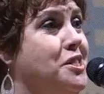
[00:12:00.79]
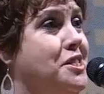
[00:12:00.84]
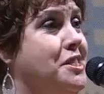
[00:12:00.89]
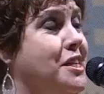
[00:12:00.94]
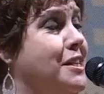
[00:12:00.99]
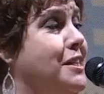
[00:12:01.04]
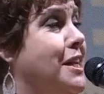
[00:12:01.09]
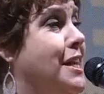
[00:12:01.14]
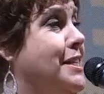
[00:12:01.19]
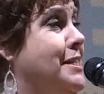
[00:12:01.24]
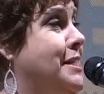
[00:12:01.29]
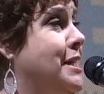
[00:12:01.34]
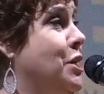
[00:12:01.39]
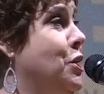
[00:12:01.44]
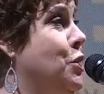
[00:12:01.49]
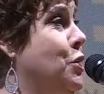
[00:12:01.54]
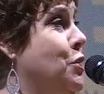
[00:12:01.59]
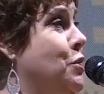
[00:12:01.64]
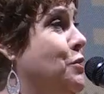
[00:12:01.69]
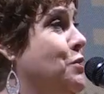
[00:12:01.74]
Sunday
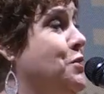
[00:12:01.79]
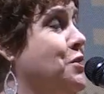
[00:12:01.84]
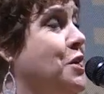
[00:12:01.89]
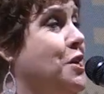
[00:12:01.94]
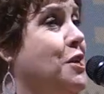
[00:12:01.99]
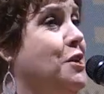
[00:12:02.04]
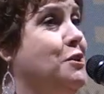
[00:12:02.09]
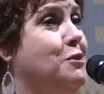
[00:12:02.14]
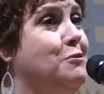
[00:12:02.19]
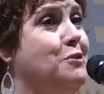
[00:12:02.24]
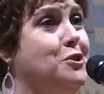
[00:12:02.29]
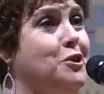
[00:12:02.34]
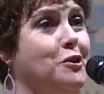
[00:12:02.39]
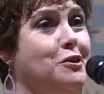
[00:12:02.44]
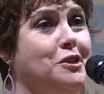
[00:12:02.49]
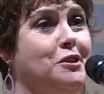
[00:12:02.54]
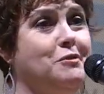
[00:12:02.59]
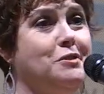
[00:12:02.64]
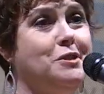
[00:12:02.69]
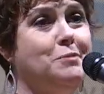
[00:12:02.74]
dinners. You
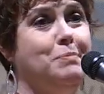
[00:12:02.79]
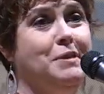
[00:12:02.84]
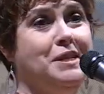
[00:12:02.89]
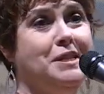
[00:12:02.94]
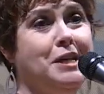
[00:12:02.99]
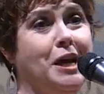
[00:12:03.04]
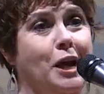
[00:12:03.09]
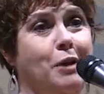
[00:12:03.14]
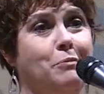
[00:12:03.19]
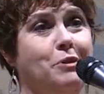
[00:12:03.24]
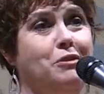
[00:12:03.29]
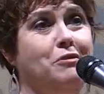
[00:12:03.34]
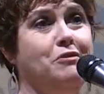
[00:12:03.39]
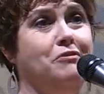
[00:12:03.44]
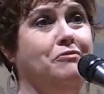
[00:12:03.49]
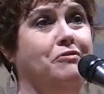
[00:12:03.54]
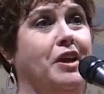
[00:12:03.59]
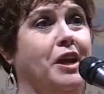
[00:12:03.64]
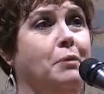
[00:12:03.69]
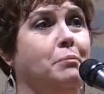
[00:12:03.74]
start to spend time with your
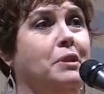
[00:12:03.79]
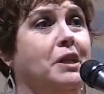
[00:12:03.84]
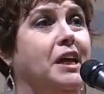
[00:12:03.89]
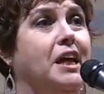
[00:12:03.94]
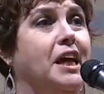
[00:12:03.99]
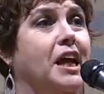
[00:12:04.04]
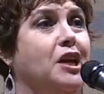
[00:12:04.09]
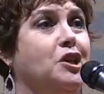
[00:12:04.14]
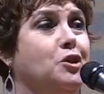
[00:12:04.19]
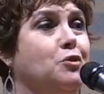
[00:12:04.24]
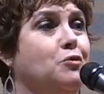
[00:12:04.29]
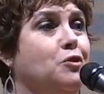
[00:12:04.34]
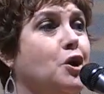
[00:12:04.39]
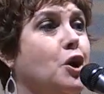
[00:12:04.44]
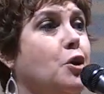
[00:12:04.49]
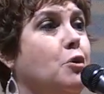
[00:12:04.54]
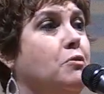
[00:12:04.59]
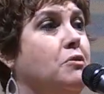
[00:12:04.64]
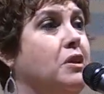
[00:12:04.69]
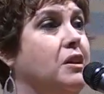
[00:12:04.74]
family, and you
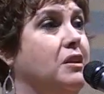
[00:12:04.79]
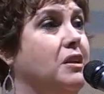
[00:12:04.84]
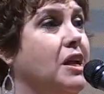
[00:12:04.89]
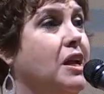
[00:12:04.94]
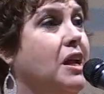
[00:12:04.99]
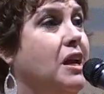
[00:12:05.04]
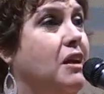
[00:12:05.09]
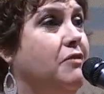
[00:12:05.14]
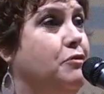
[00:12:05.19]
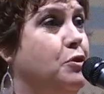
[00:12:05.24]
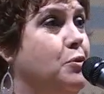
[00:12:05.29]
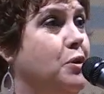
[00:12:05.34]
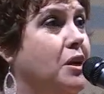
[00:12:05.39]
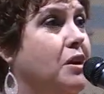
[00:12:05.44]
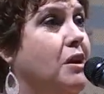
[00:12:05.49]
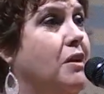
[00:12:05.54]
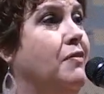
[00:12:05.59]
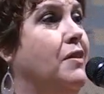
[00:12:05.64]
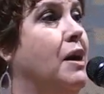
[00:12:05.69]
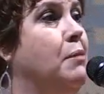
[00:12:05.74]
know that if you
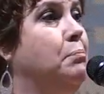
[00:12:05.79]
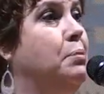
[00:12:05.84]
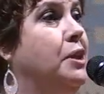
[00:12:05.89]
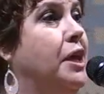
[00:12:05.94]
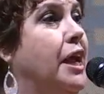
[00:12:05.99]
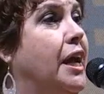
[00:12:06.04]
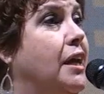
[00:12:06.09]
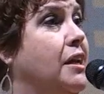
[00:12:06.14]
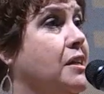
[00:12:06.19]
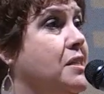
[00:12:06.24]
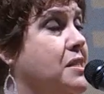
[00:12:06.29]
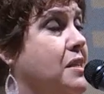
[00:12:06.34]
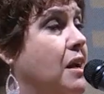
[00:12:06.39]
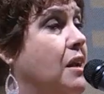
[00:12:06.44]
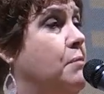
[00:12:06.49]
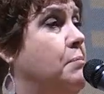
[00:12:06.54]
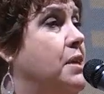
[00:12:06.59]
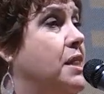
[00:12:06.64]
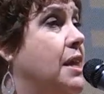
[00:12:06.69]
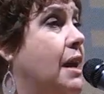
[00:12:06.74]
get on that plane, it's
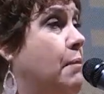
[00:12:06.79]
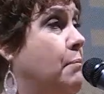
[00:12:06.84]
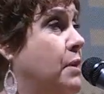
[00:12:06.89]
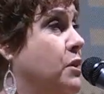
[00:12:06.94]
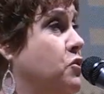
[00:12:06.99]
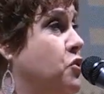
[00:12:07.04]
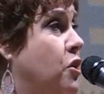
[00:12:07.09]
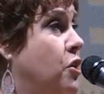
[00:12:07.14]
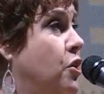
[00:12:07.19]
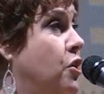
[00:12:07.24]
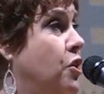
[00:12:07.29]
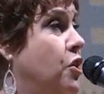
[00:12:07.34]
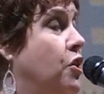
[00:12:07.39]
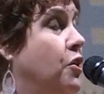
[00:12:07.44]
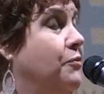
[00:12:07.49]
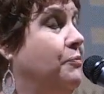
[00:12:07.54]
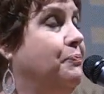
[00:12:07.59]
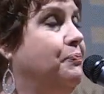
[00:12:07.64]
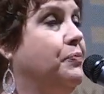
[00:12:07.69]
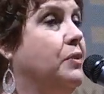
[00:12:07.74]
going to be that much harder.